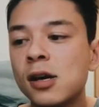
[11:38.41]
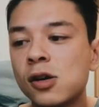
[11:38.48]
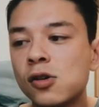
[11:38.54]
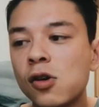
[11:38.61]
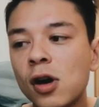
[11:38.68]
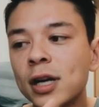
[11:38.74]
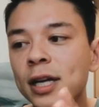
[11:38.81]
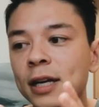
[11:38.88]

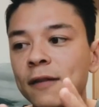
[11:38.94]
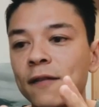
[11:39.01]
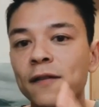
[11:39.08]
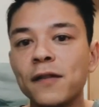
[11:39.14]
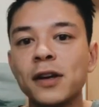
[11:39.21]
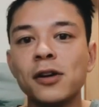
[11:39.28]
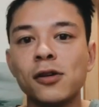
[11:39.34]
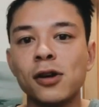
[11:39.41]
chronic
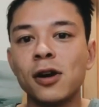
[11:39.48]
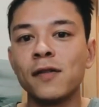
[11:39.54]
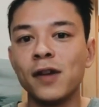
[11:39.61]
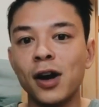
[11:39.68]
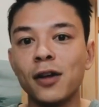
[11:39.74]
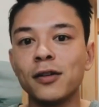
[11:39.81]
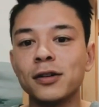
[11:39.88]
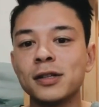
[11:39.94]
fear of
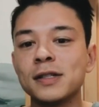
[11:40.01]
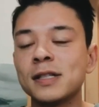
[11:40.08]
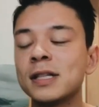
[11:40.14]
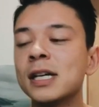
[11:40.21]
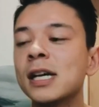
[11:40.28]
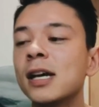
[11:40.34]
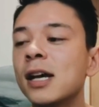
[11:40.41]
others.